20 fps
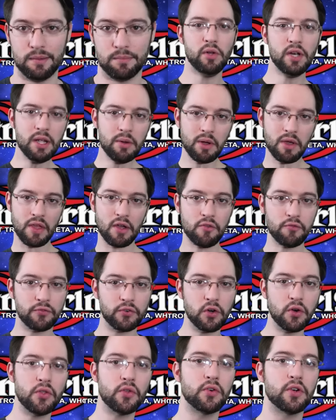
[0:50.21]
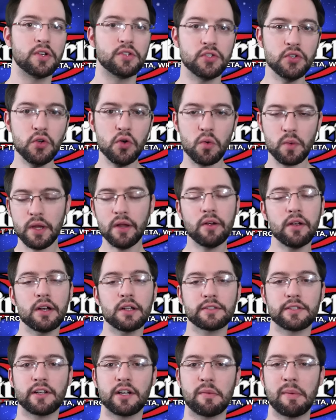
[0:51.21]
But anyway, without further ado, we are
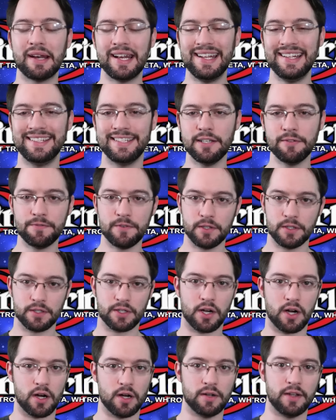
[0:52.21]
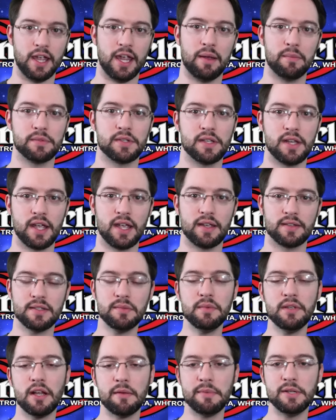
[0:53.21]
gonna talk about a different card game today,
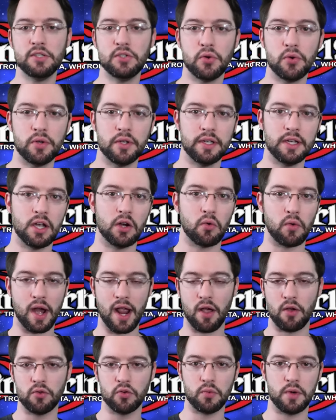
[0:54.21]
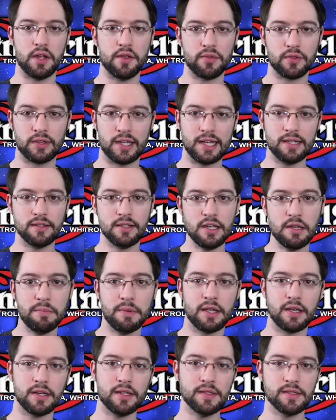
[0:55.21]
something I've been toiling around with lately
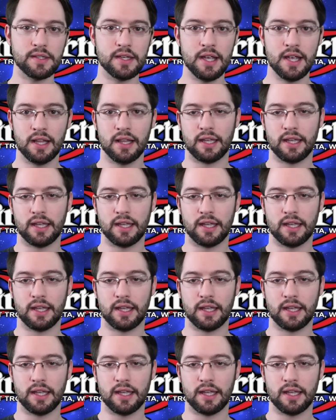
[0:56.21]
because,